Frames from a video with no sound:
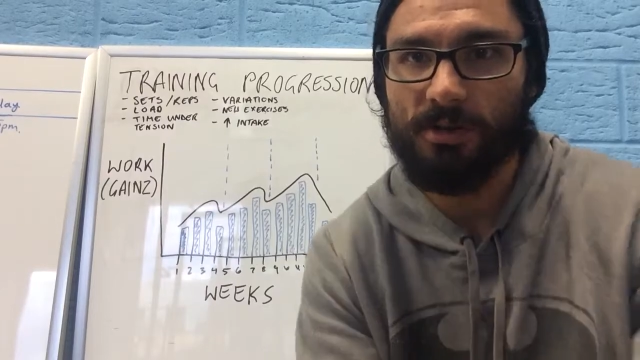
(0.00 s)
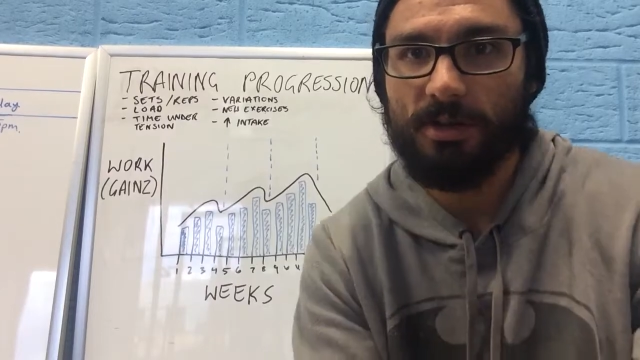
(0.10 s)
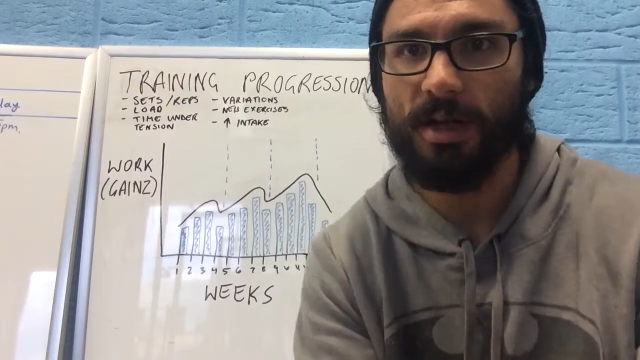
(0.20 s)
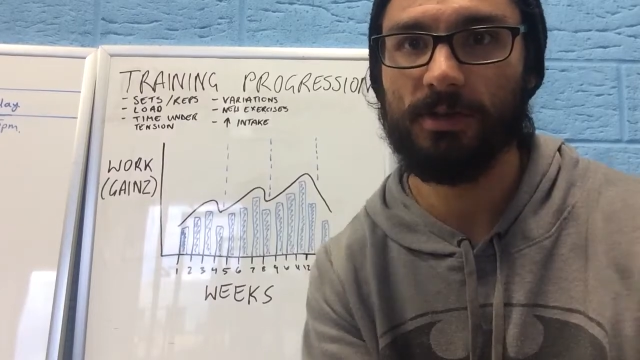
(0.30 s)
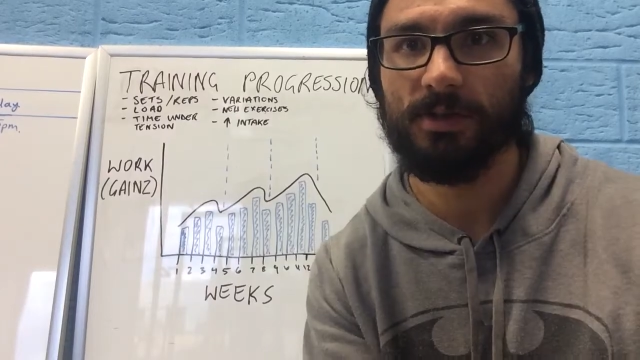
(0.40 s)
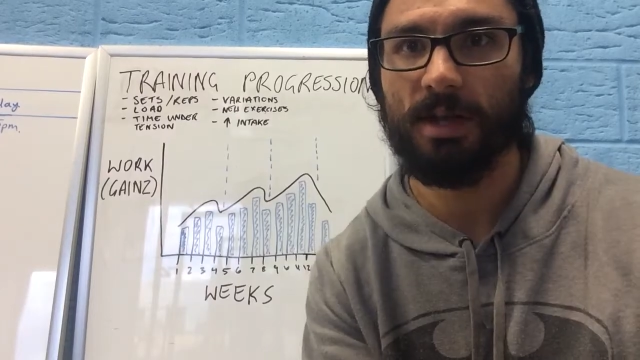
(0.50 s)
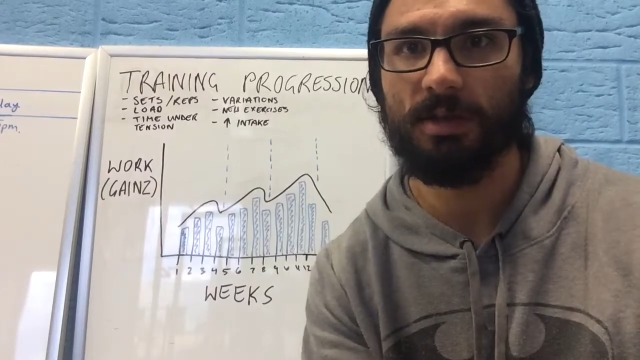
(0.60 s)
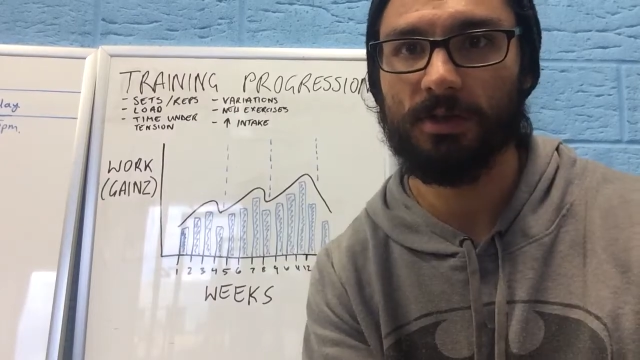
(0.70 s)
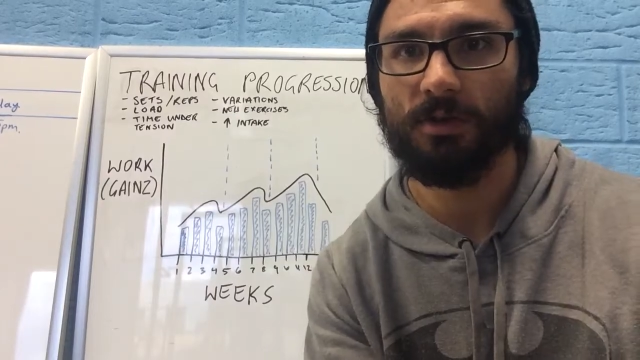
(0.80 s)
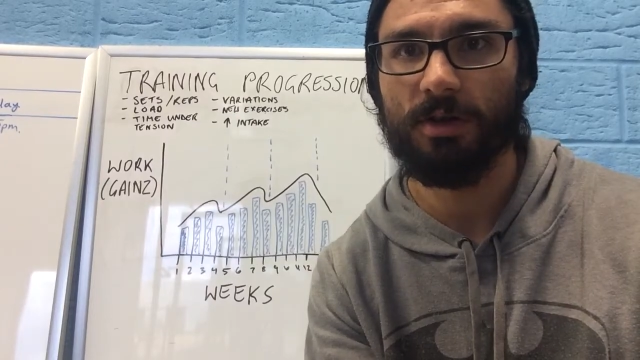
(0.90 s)
I think
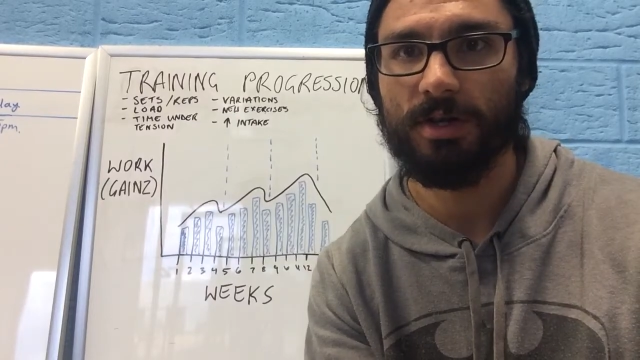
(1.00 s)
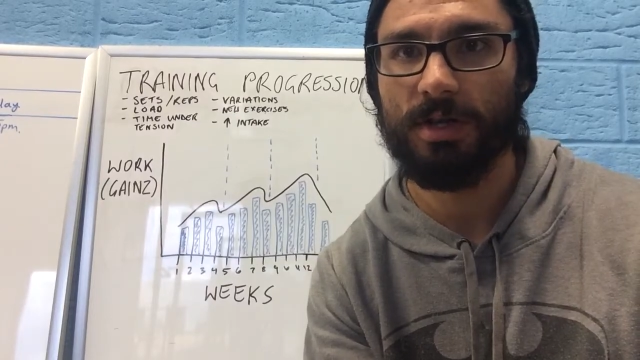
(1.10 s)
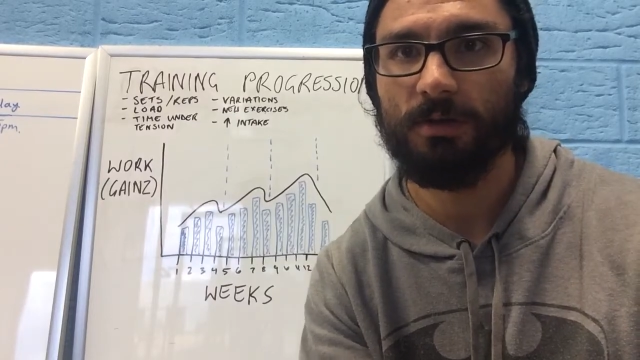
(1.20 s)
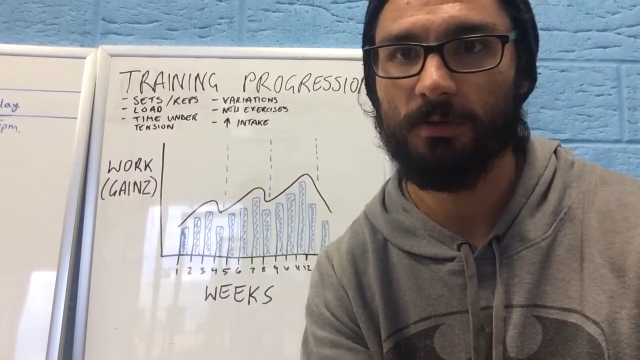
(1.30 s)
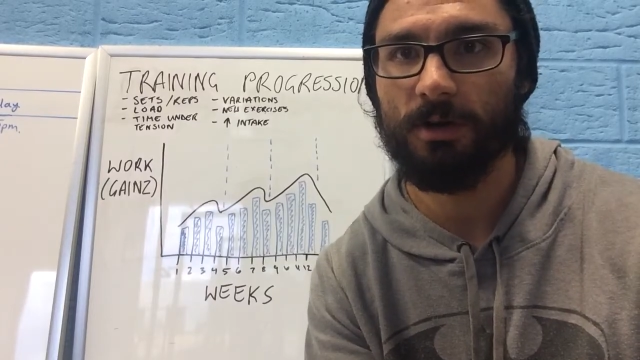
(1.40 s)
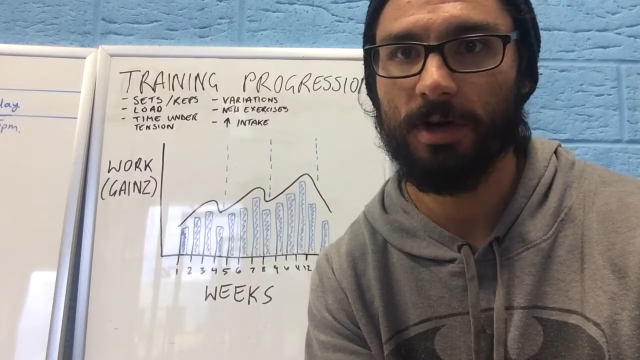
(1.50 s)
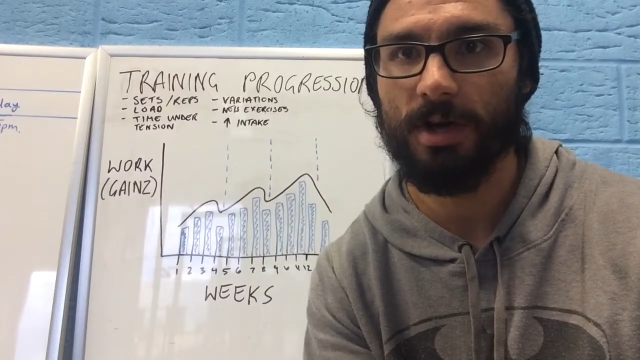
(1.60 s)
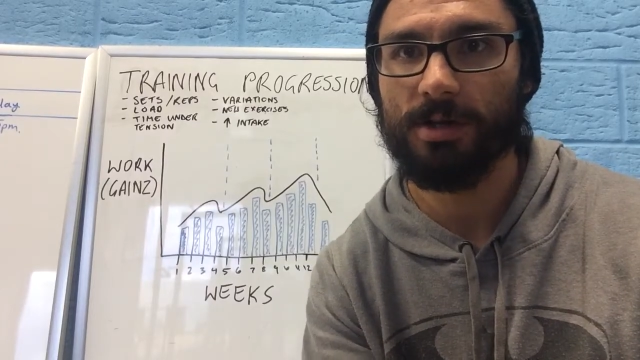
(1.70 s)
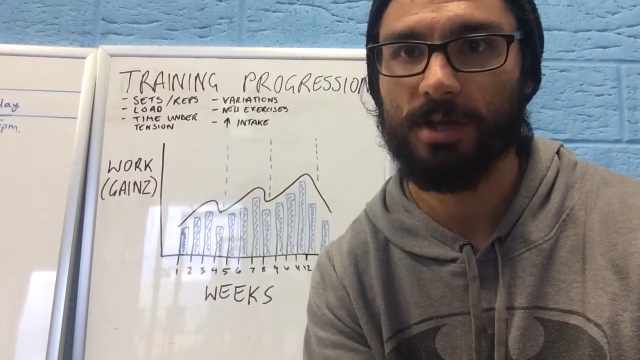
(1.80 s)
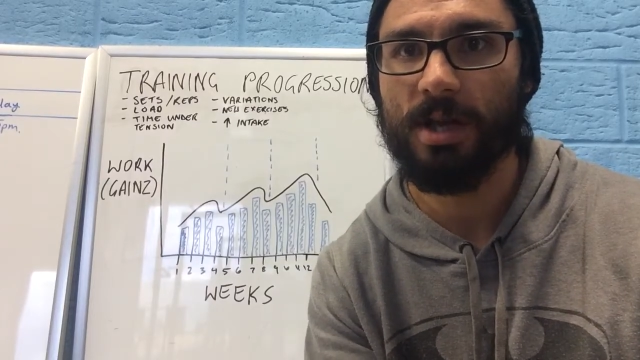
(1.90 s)
that's a good idea, good
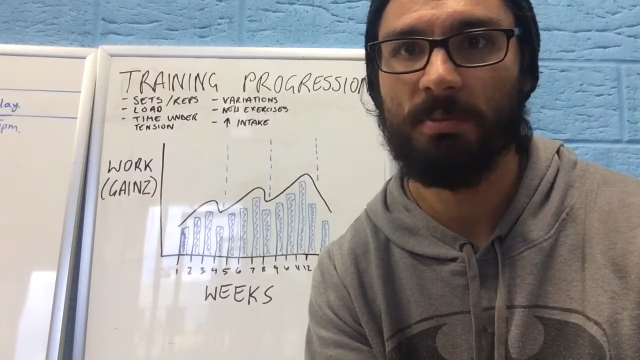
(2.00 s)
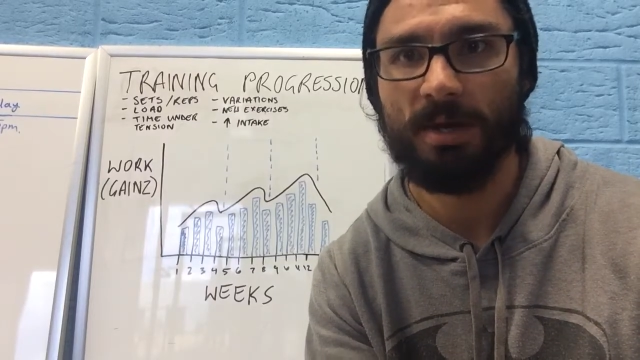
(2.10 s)
variation there.